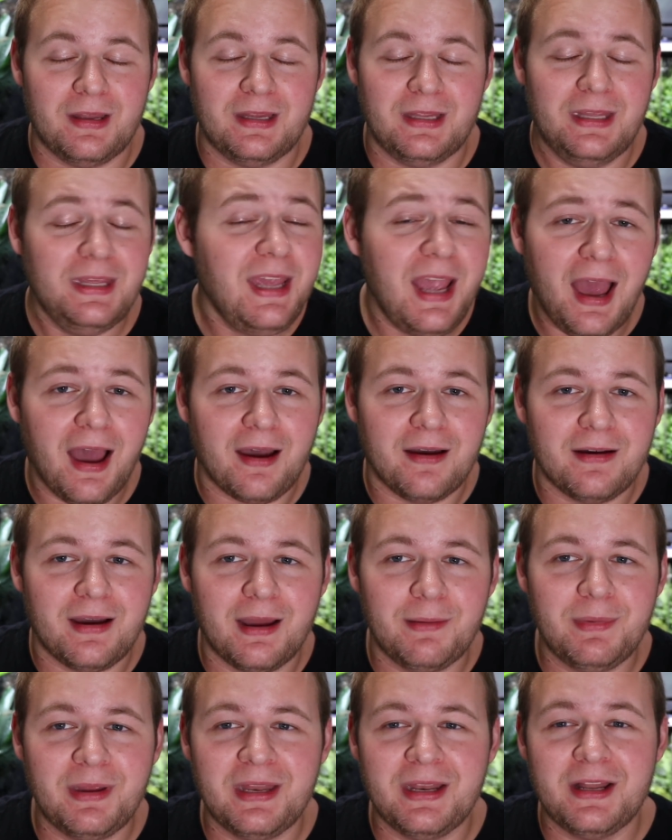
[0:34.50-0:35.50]
yeah,
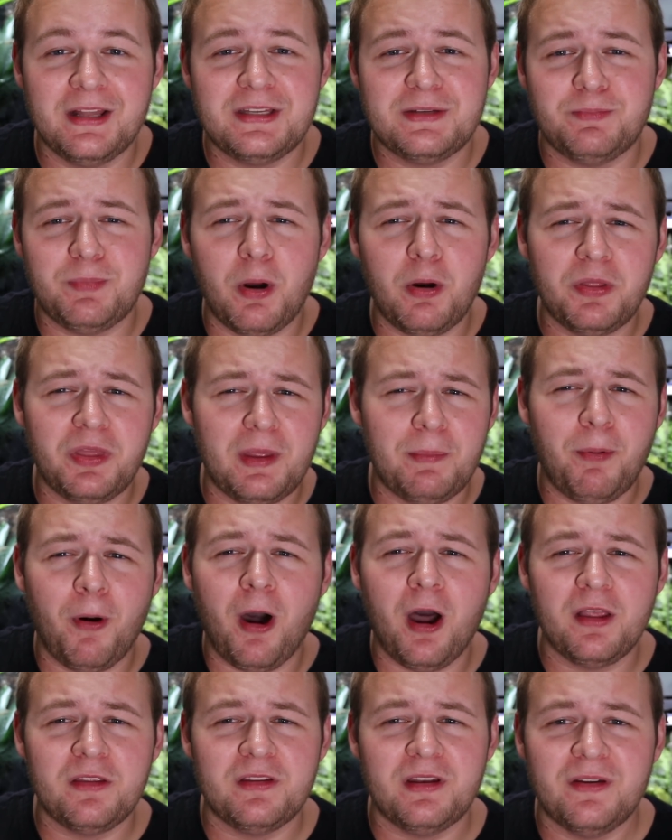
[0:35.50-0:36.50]
I mean, it's both a
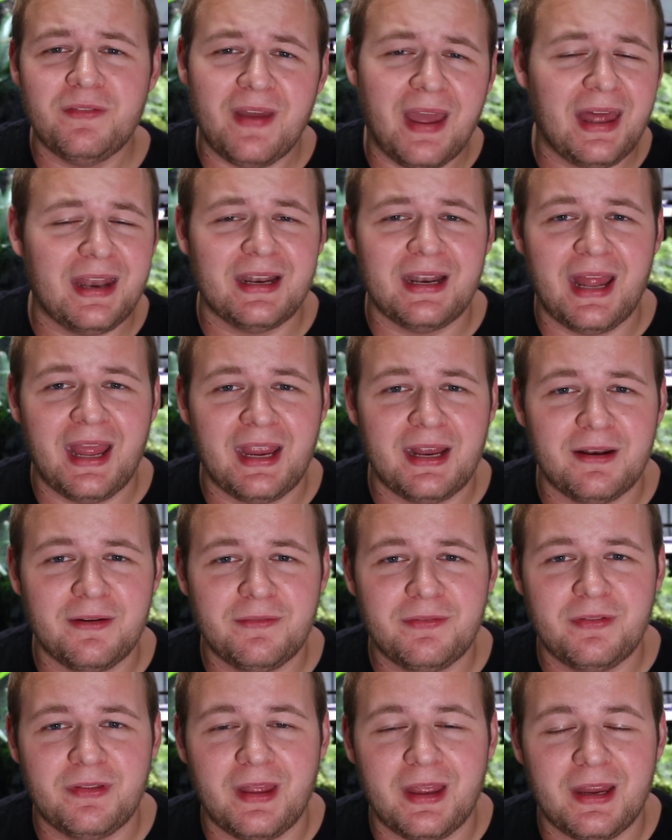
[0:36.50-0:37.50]
positive and a
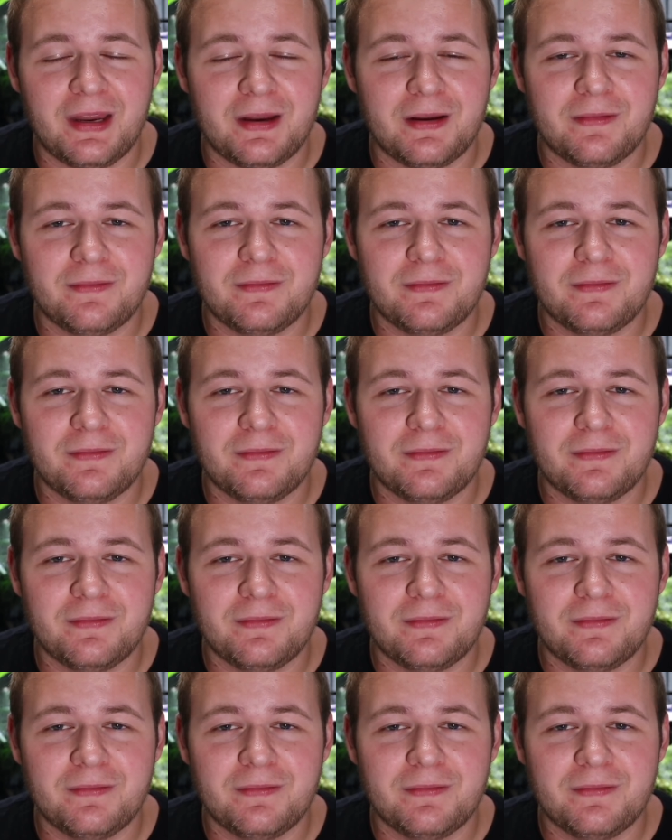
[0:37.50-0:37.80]
negative thing.